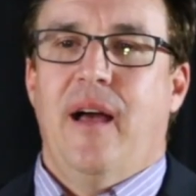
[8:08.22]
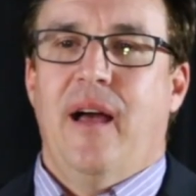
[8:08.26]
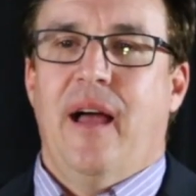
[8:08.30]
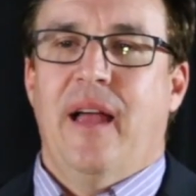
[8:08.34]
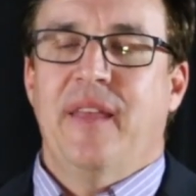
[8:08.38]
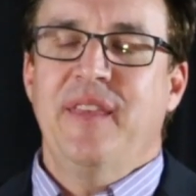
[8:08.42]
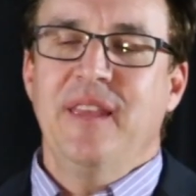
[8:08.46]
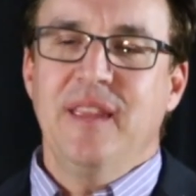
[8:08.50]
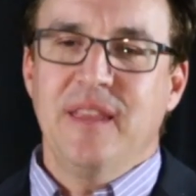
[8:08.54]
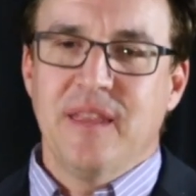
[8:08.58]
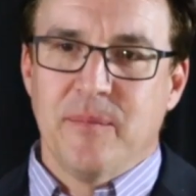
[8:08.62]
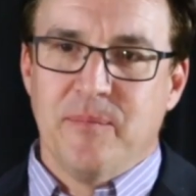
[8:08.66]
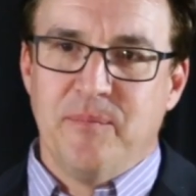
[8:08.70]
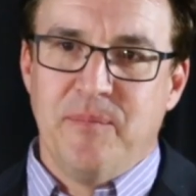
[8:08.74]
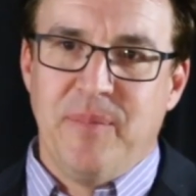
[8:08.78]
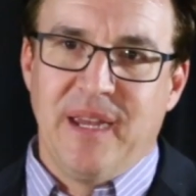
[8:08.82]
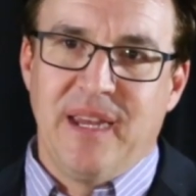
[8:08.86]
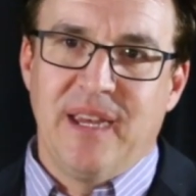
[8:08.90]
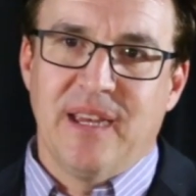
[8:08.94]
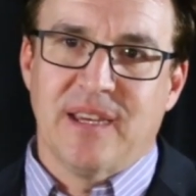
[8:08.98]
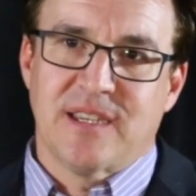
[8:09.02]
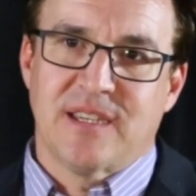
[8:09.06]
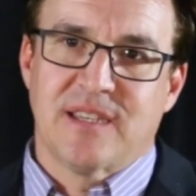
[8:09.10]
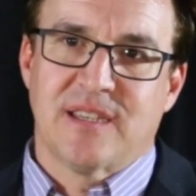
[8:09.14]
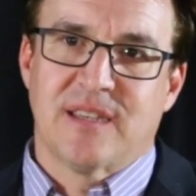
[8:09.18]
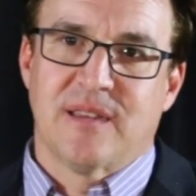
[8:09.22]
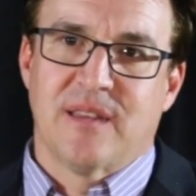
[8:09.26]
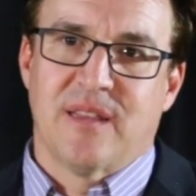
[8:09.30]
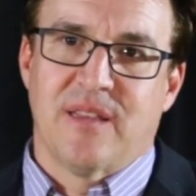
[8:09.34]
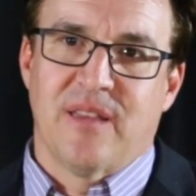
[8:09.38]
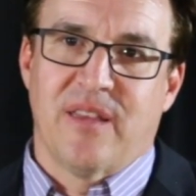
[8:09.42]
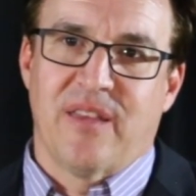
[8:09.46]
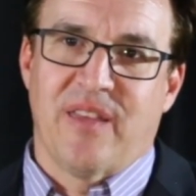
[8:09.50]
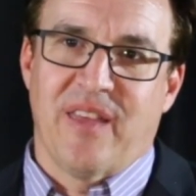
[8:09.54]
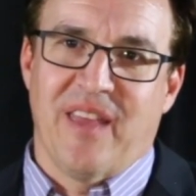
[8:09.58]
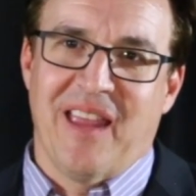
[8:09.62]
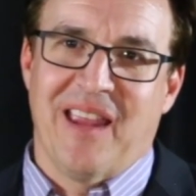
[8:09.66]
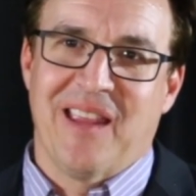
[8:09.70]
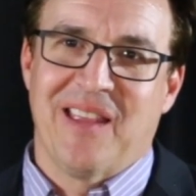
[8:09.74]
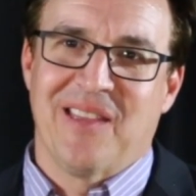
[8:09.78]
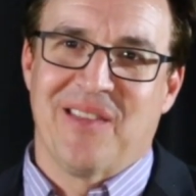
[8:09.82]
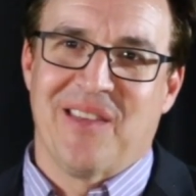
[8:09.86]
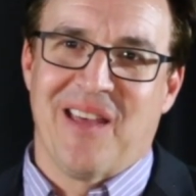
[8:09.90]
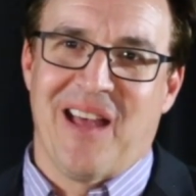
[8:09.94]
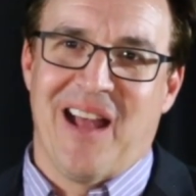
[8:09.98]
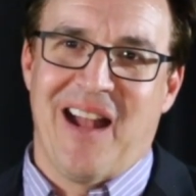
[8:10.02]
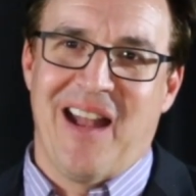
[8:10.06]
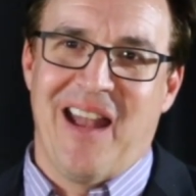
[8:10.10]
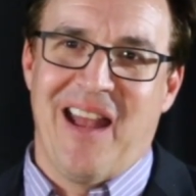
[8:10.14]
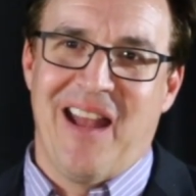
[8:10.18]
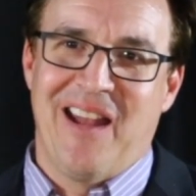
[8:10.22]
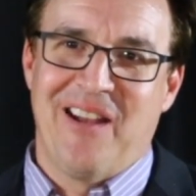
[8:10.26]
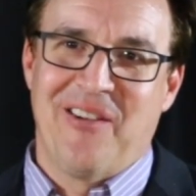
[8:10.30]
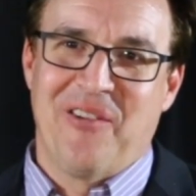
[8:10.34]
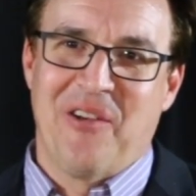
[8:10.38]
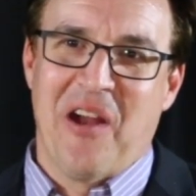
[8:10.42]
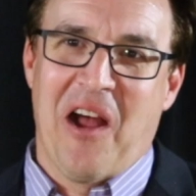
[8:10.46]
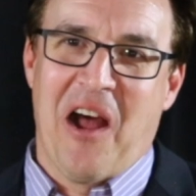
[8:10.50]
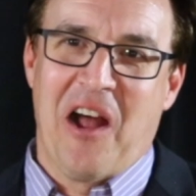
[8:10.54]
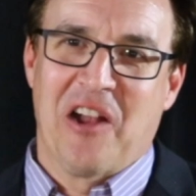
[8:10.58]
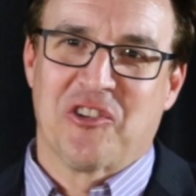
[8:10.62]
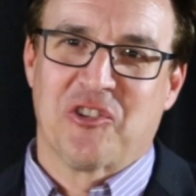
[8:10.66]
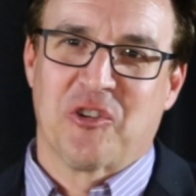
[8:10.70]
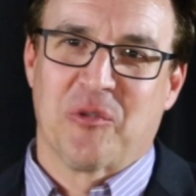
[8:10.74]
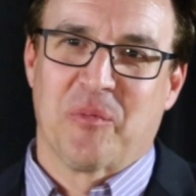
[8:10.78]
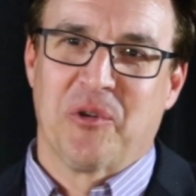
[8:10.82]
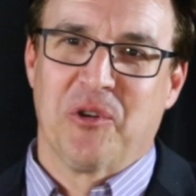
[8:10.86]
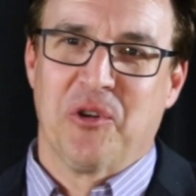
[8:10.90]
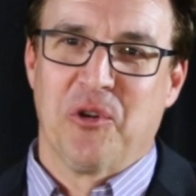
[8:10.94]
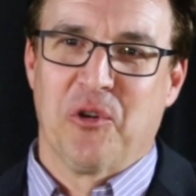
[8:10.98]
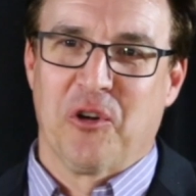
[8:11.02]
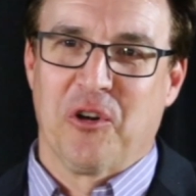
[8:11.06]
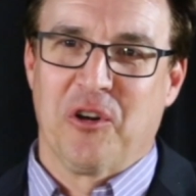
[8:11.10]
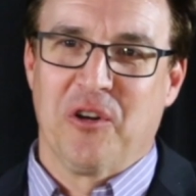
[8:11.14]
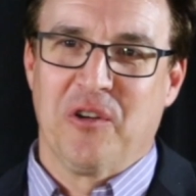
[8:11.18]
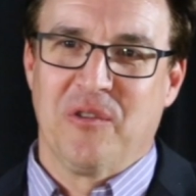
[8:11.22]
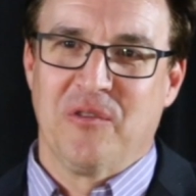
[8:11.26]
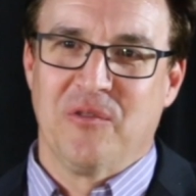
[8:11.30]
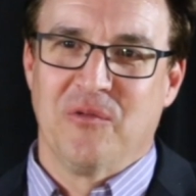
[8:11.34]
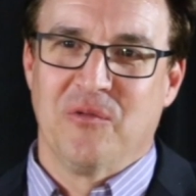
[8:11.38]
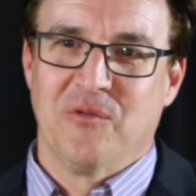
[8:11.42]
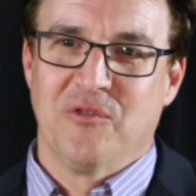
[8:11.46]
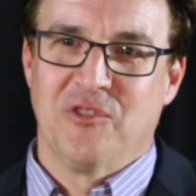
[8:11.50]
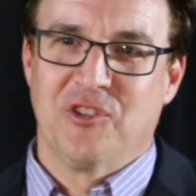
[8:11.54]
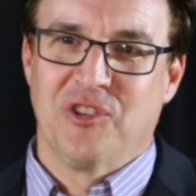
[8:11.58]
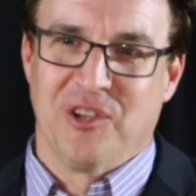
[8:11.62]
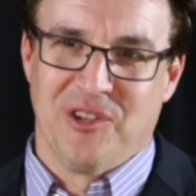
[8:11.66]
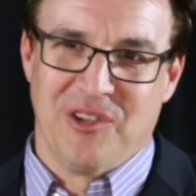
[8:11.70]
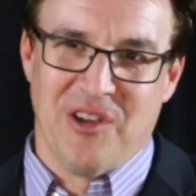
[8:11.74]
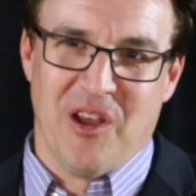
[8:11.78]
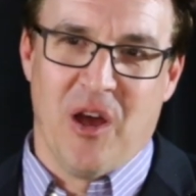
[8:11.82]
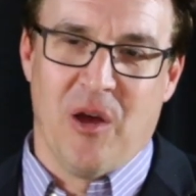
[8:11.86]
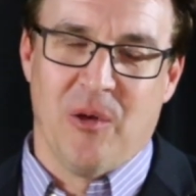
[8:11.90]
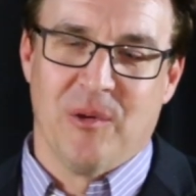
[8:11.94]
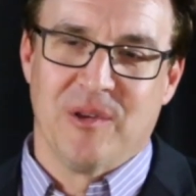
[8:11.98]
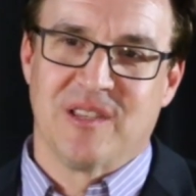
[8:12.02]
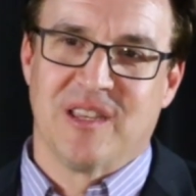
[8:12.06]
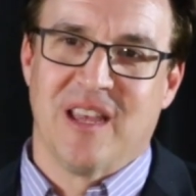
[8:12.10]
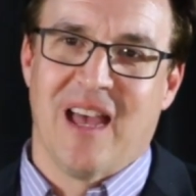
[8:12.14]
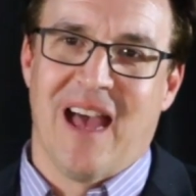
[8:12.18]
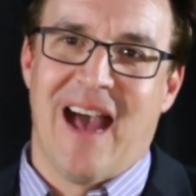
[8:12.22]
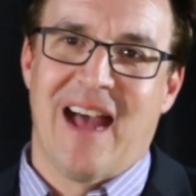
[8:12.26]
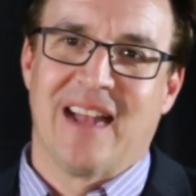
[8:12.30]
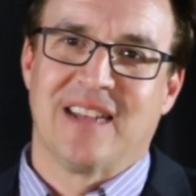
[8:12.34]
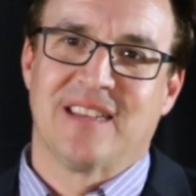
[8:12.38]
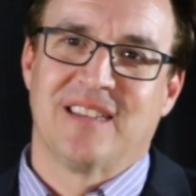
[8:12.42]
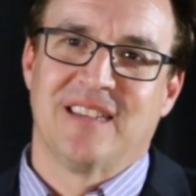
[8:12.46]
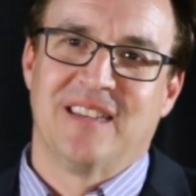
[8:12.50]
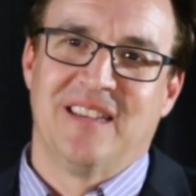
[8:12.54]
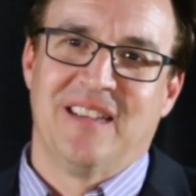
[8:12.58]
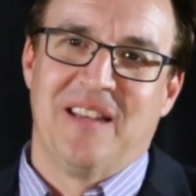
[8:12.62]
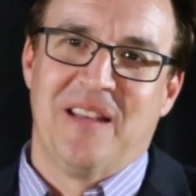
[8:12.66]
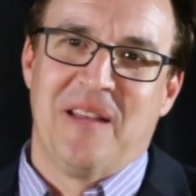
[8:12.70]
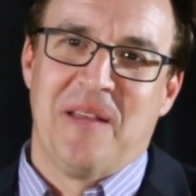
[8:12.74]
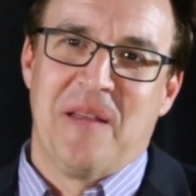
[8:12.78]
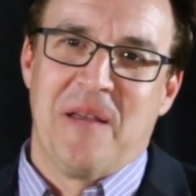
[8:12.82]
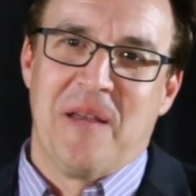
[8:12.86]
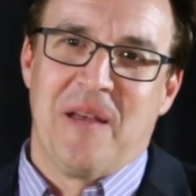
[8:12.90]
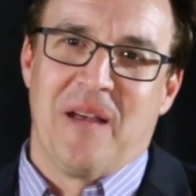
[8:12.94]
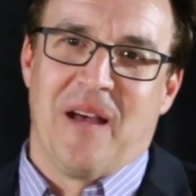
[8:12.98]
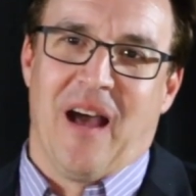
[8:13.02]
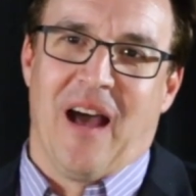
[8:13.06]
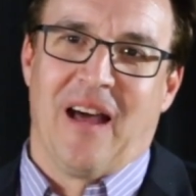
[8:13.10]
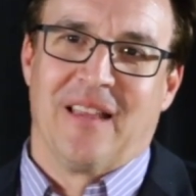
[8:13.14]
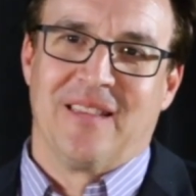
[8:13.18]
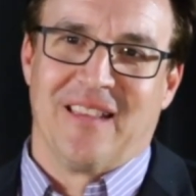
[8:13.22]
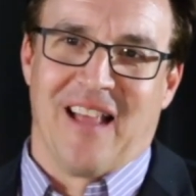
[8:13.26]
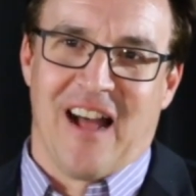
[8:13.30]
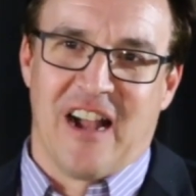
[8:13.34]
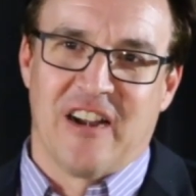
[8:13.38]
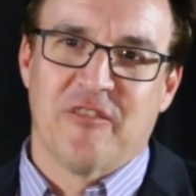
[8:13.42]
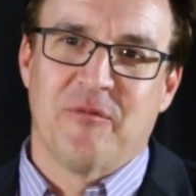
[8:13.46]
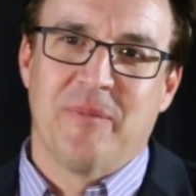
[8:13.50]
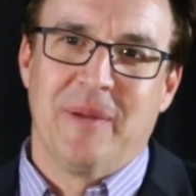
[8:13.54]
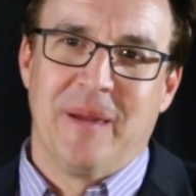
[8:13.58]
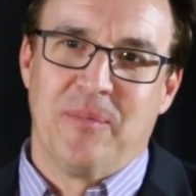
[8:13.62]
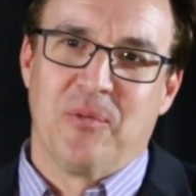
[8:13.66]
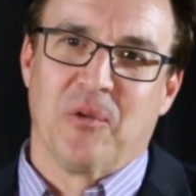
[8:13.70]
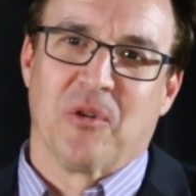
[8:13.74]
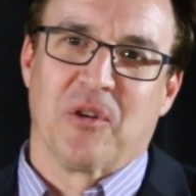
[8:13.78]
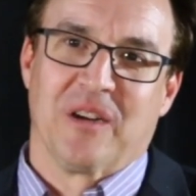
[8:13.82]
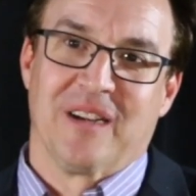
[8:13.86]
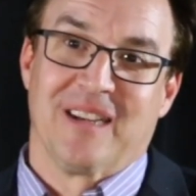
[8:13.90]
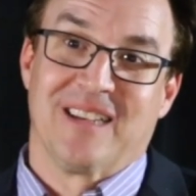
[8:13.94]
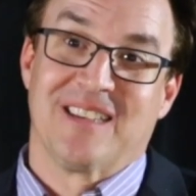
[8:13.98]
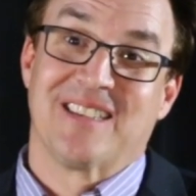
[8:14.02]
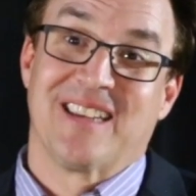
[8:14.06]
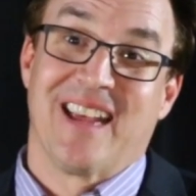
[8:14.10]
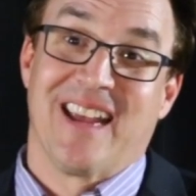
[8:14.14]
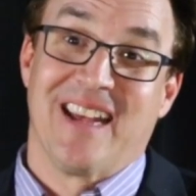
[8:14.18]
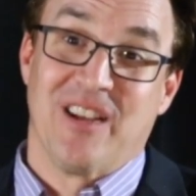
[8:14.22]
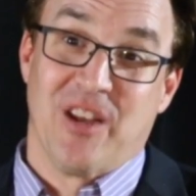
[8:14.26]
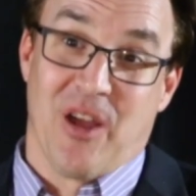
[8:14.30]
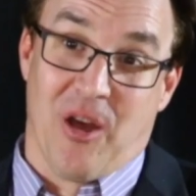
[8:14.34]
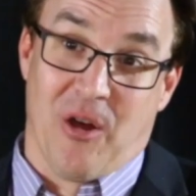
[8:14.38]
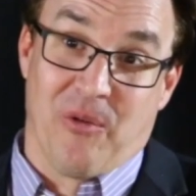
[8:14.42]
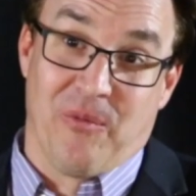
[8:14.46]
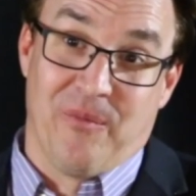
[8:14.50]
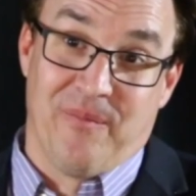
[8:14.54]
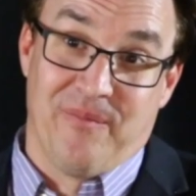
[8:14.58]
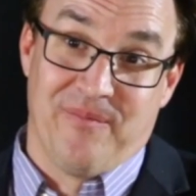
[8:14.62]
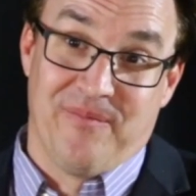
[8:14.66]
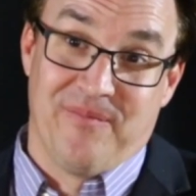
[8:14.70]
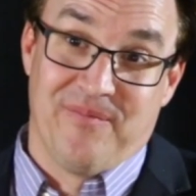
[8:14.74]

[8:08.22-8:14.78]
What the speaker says: I think the biggest thing that any entrepreneur should know is that a lot of people are going to say no.